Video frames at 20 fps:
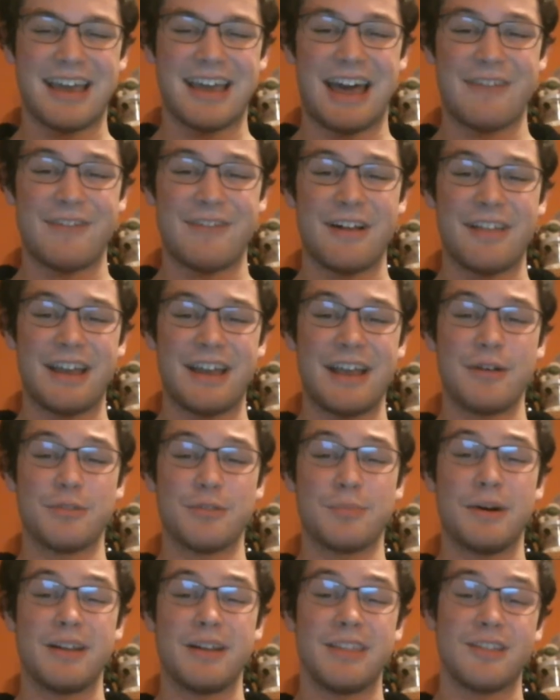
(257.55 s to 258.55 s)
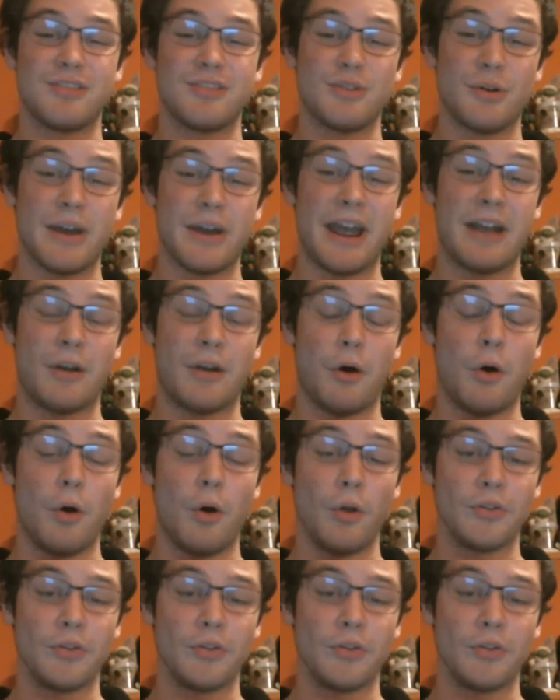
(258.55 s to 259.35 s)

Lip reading: I felt like it was putting the story on hold.